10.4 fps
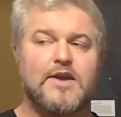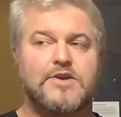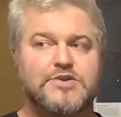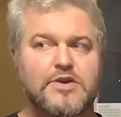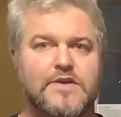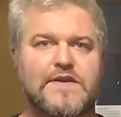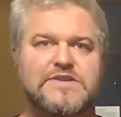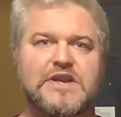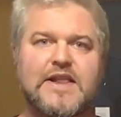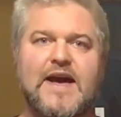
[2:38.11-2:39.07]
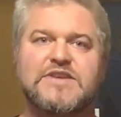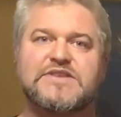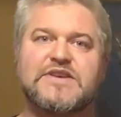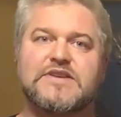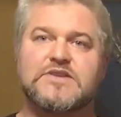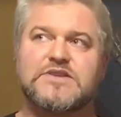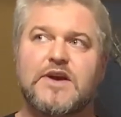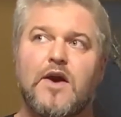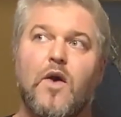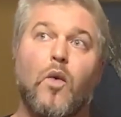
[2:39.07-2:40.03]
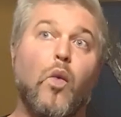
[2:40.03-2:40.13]
took these classes
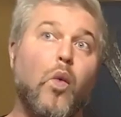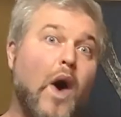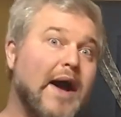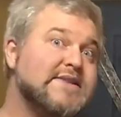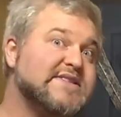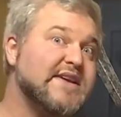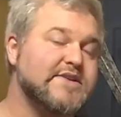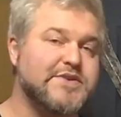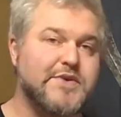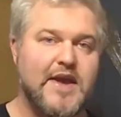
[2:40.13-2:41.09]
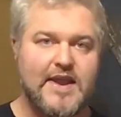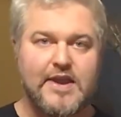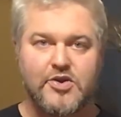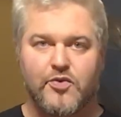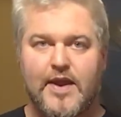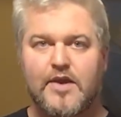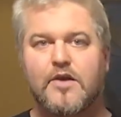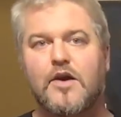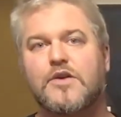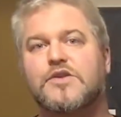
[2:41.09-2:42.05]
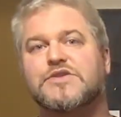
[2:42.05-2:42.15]
wanting to get a greater
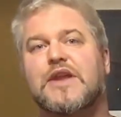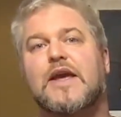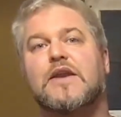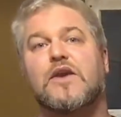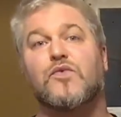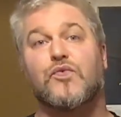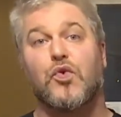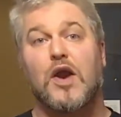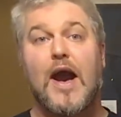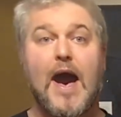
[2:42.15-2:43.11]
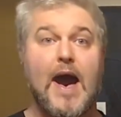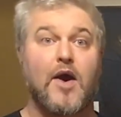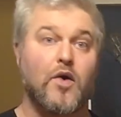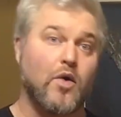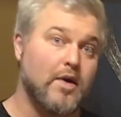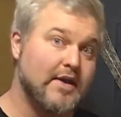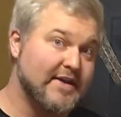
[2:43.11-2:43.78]
understanding for how